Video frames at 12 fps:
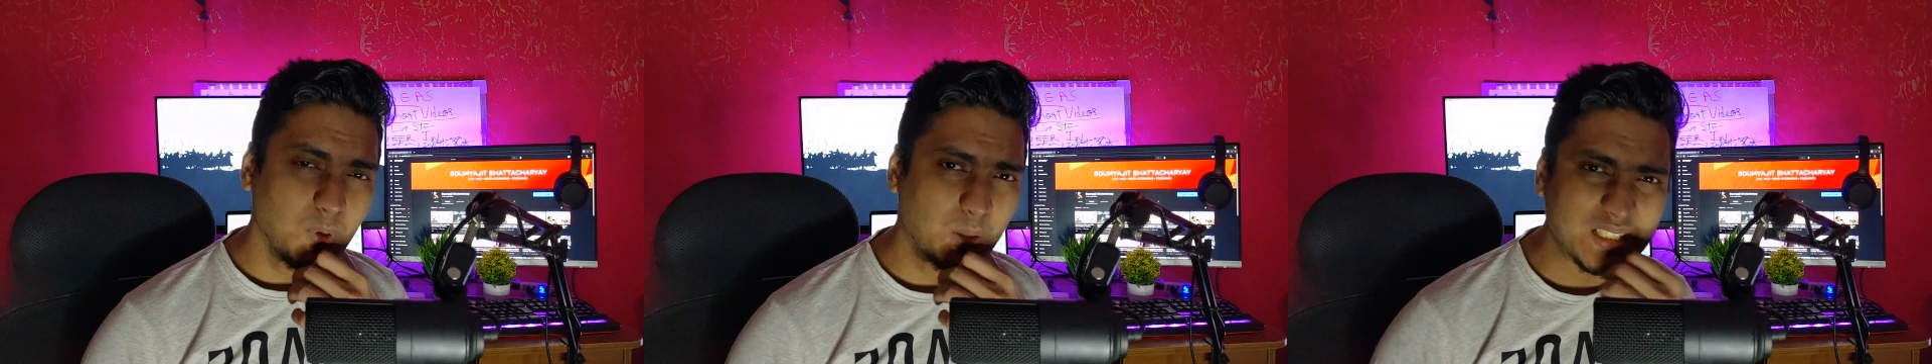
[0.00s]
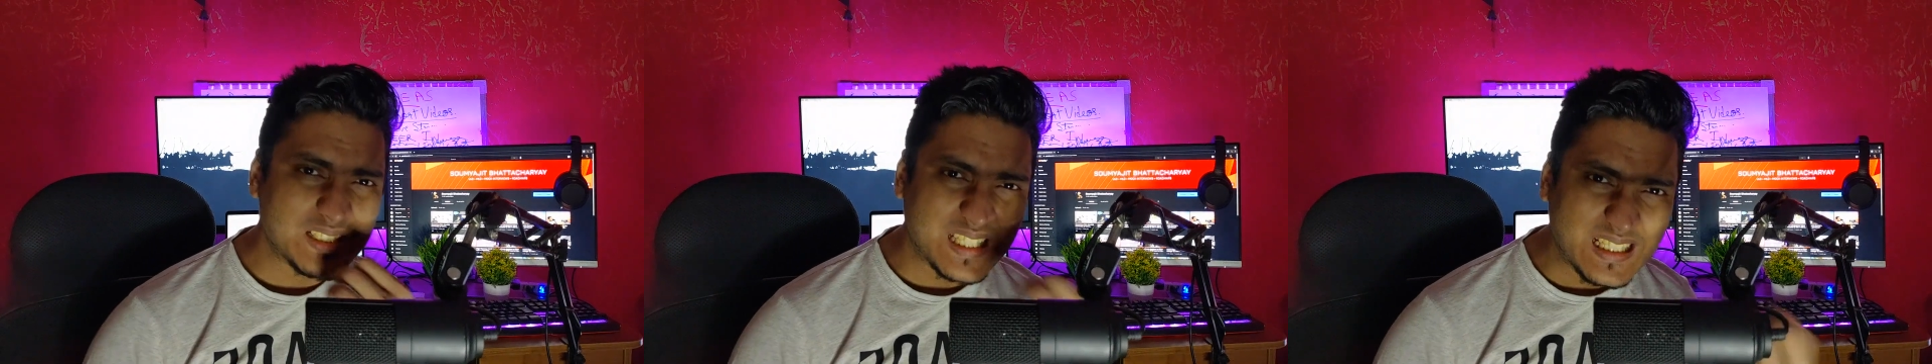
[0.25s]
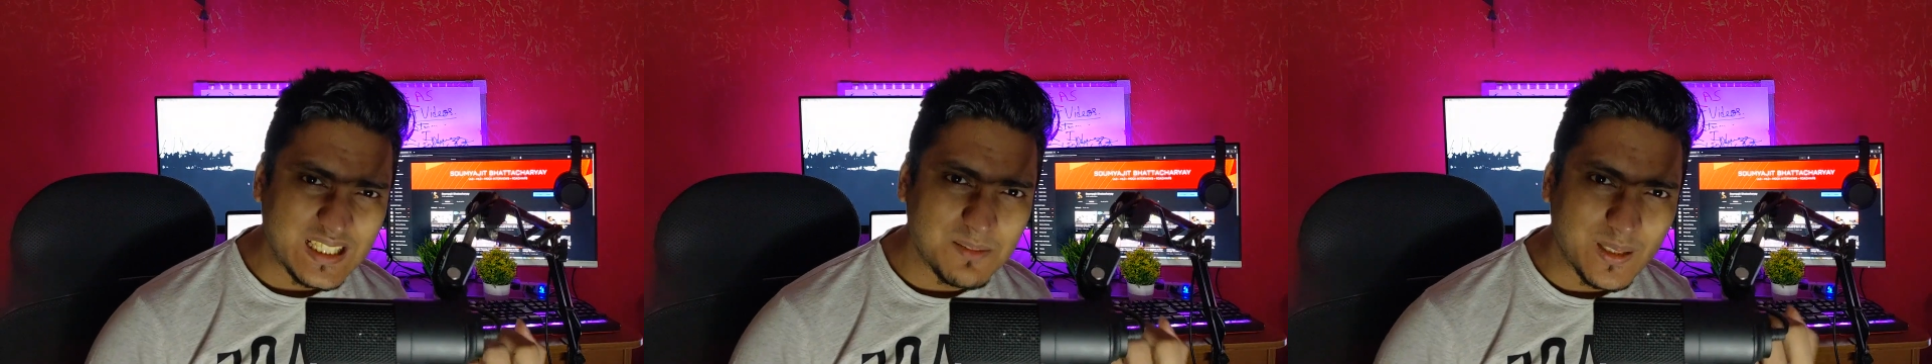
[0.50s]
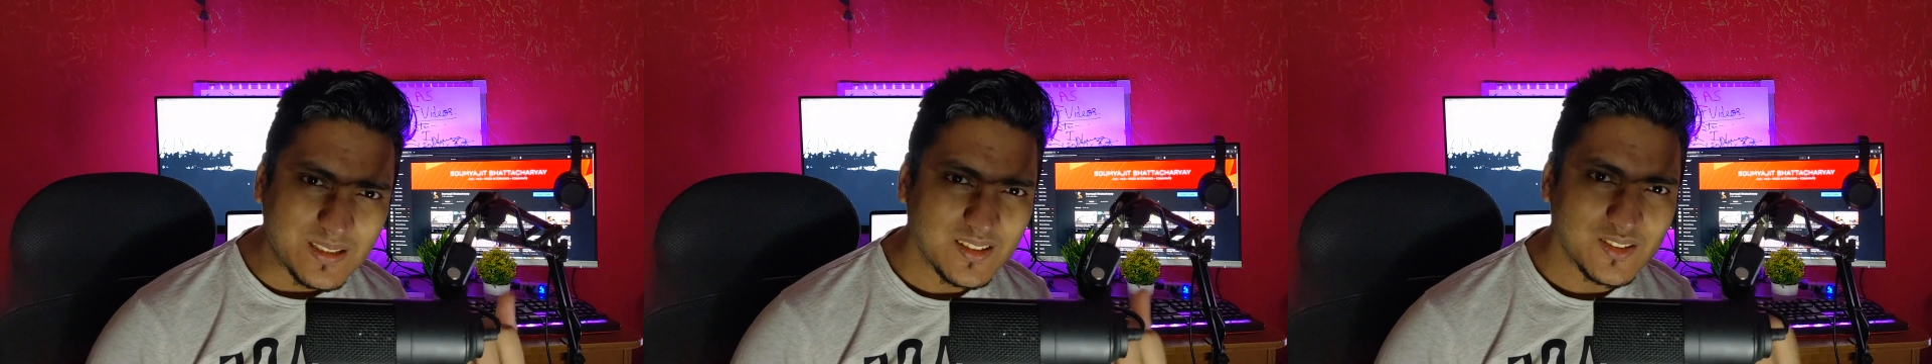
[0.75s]
on a daily
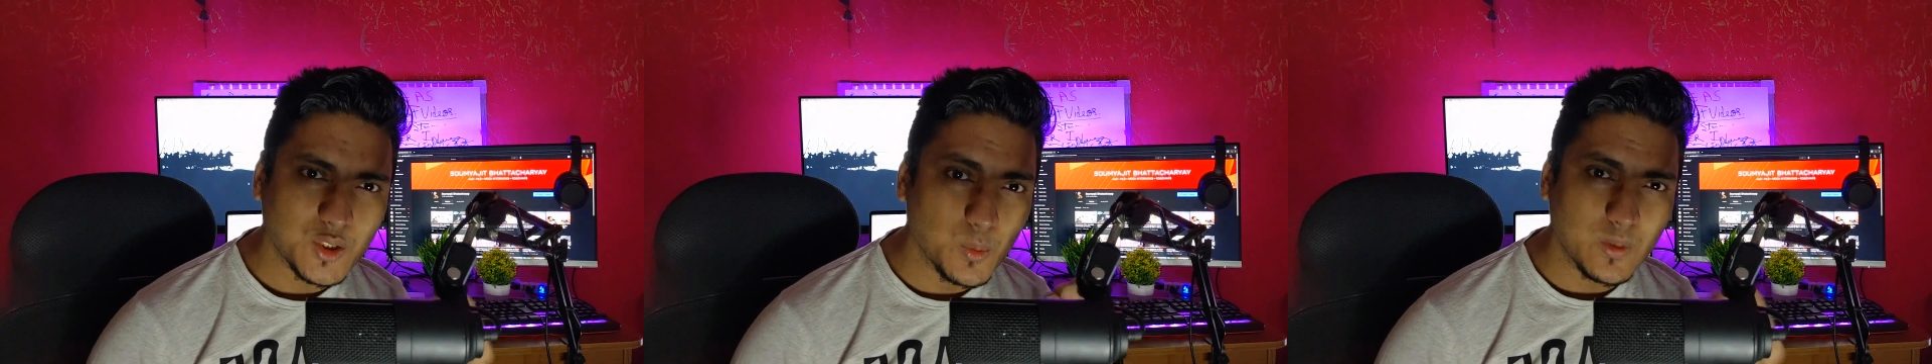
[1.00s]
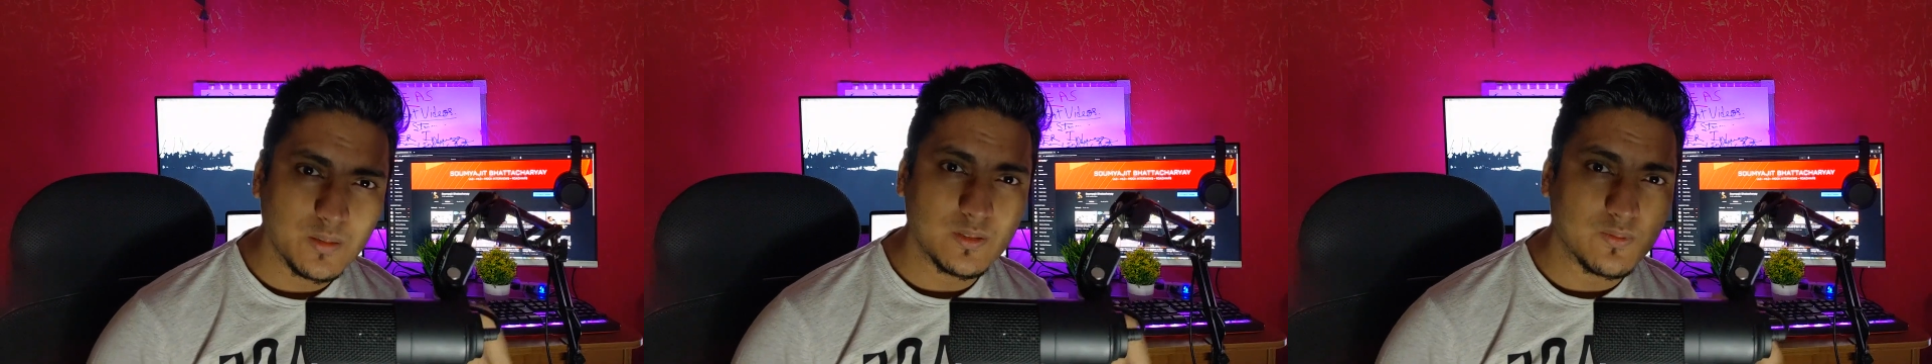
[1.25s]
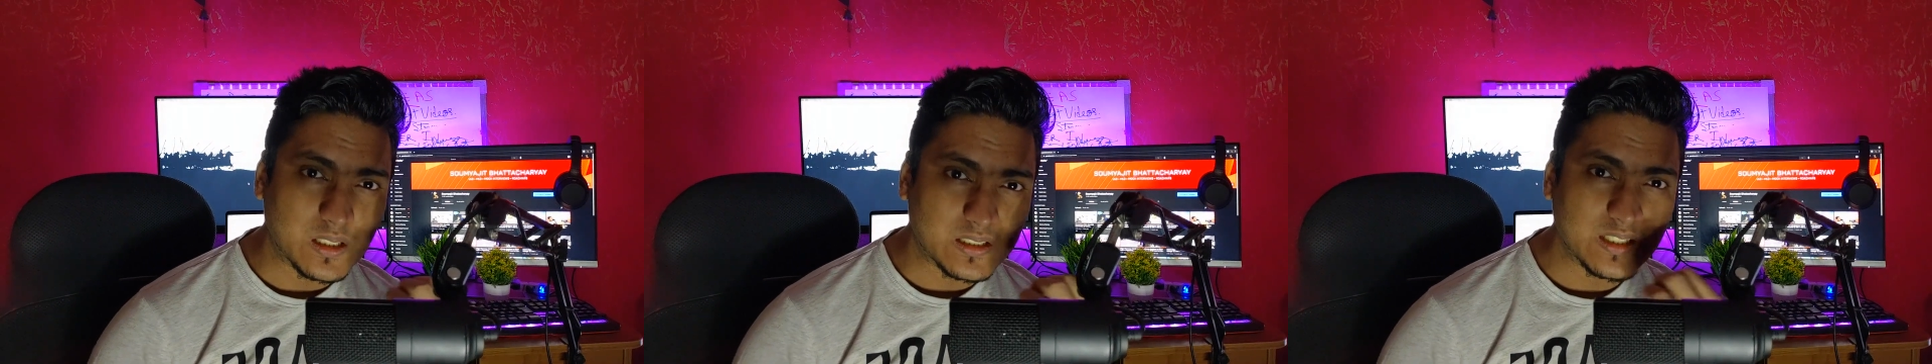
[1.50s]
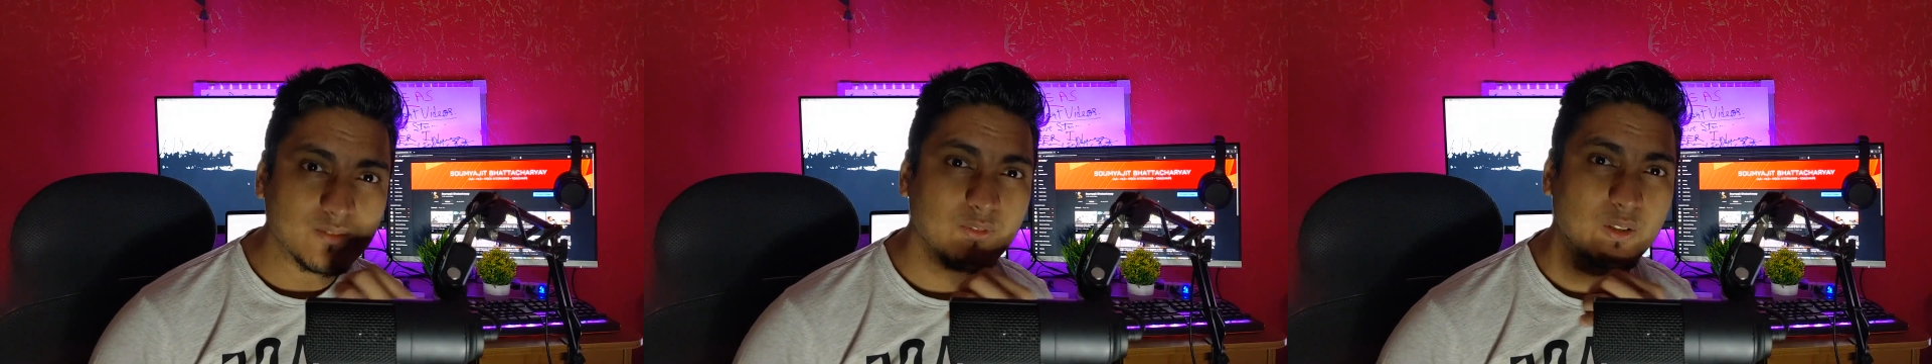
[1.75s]
basis, you will be
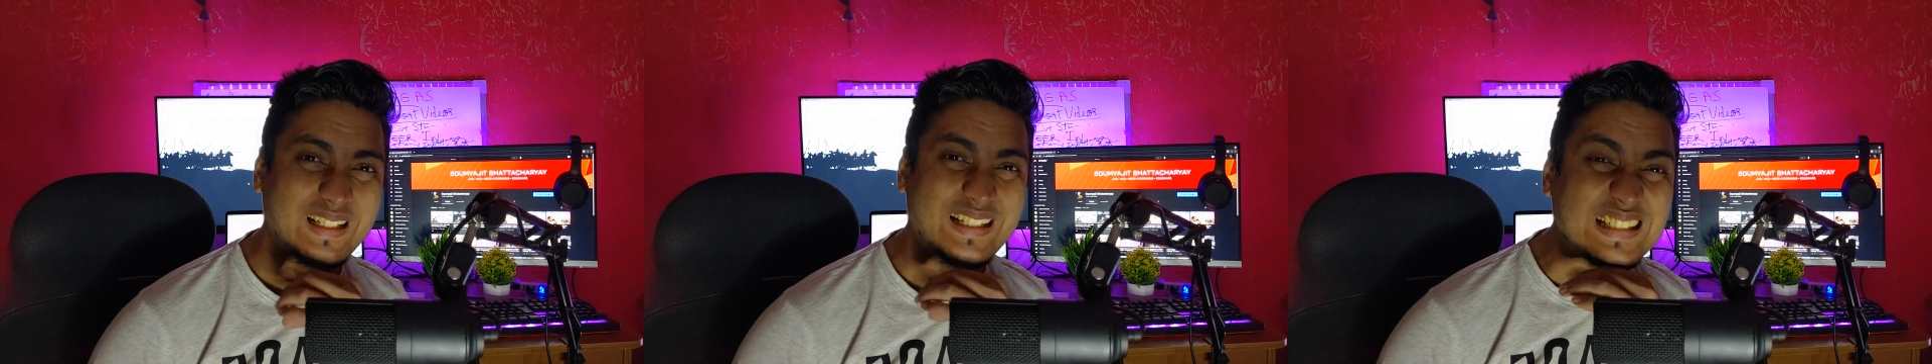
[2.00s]
working for